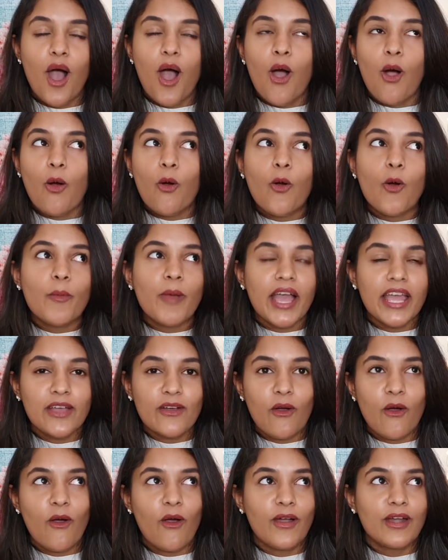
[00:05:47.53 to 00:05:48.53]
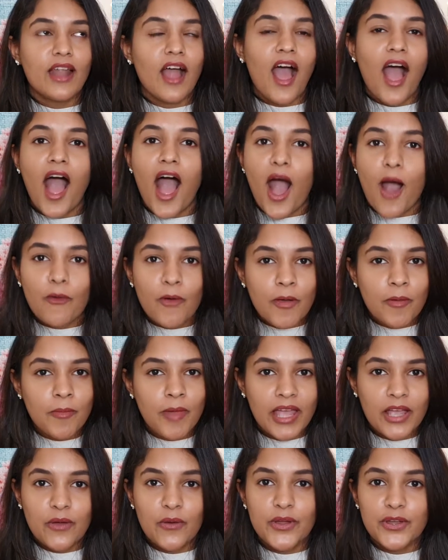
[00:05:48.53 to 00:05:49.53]
oh my god, how am
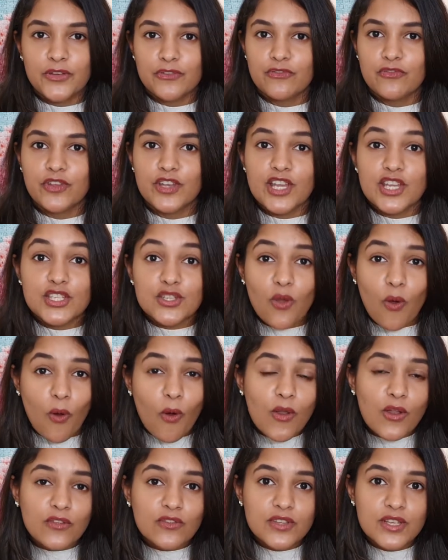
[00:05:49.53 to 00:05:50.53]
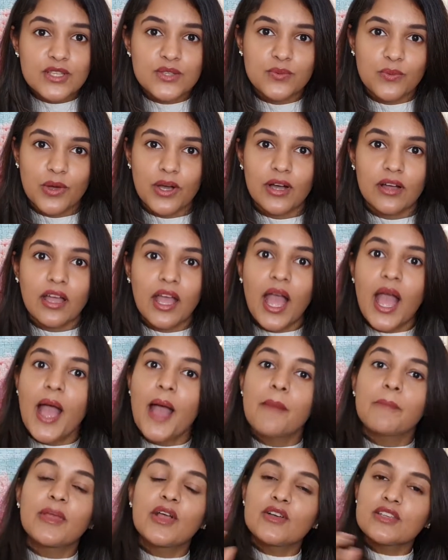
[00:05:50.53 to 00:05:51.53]
I going to finish all of this work?
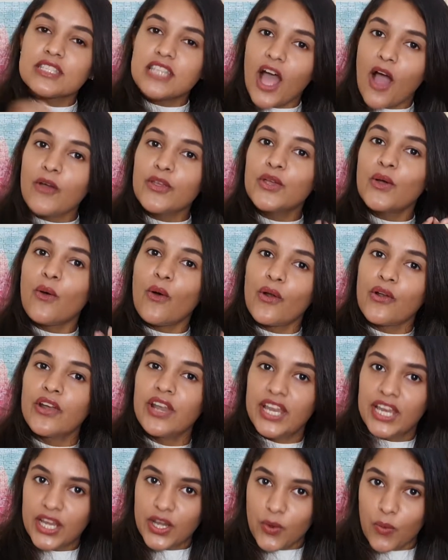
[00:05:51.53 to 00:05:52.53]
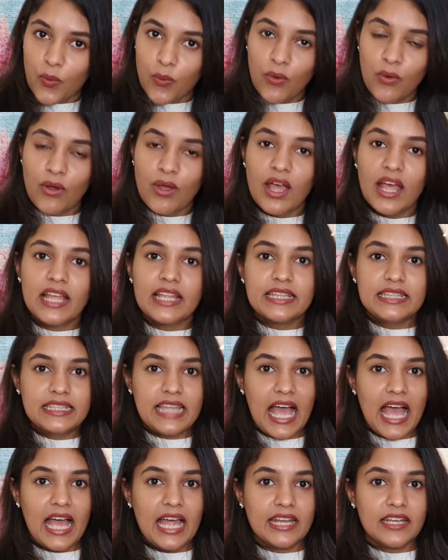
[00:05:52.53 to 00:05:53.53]
Because now you already know
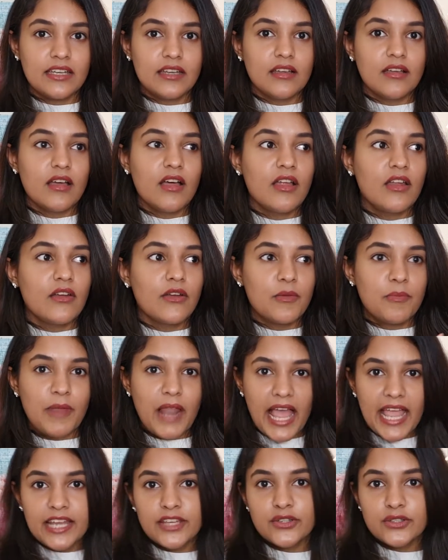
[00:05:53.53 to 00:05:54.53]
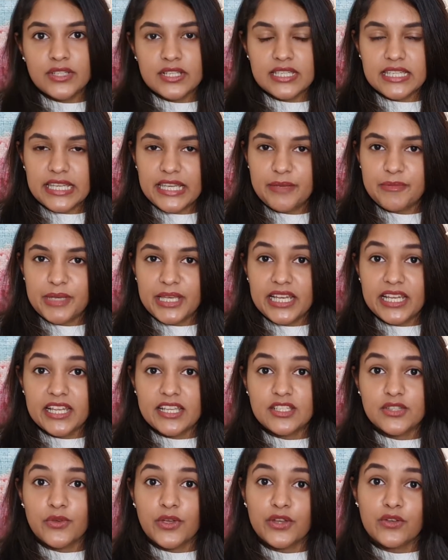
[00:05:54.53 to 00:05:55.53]
that replying to this email
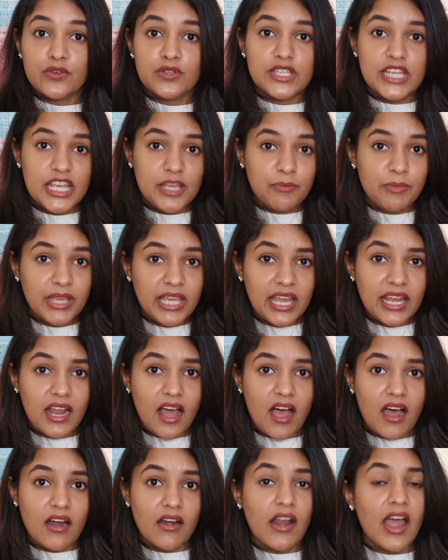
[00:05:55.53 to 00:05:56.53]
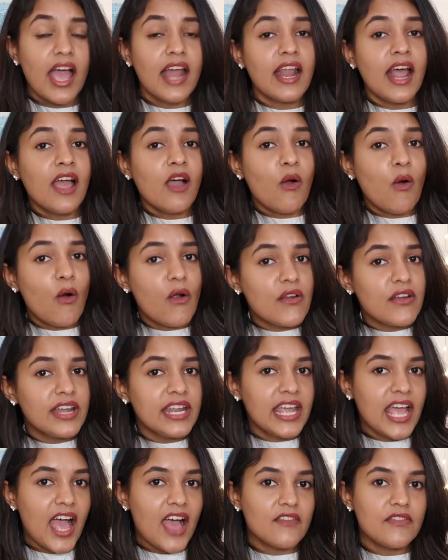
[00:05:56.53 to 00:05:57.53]
is going to take me an hour, and I
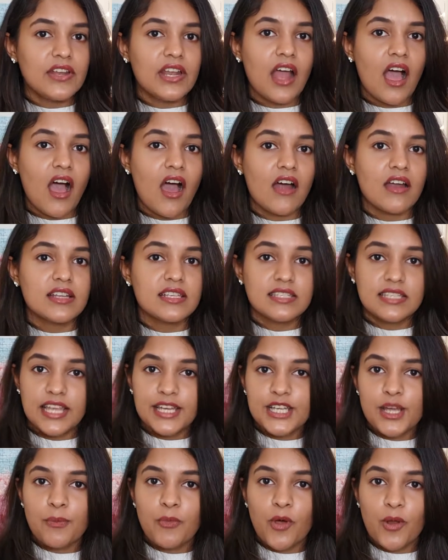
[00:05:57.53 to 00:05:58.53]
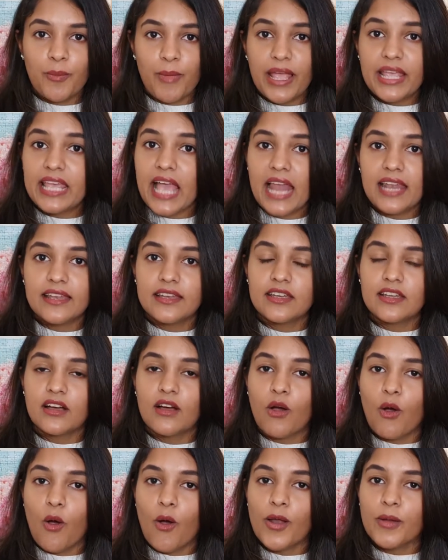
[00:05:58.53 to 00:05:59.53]
already have an hour set up on my
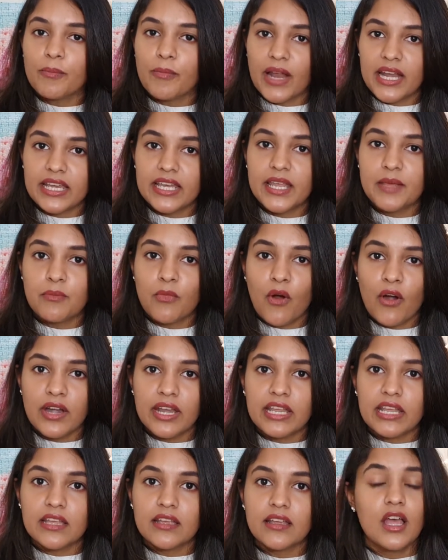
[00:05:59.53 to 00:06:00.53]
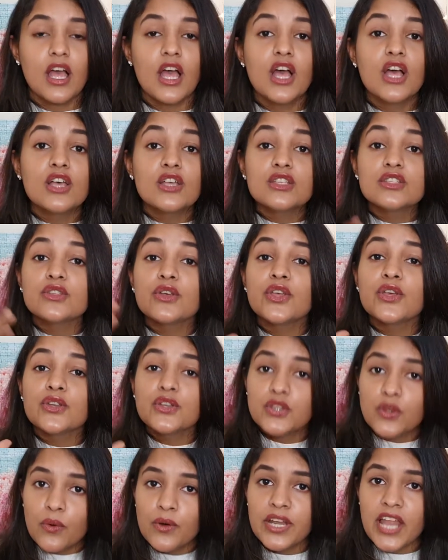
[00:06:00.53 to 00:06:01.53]
calendar on Monday morning. So you
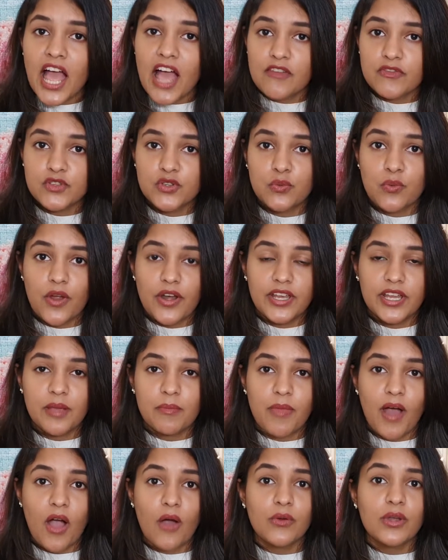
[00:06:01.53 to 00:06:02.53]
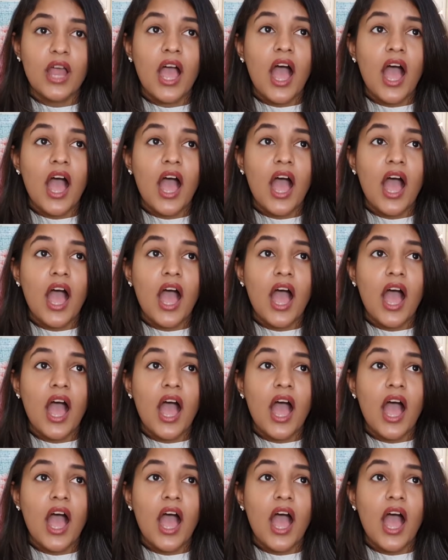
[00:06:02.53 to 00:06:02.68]
don't have to worry about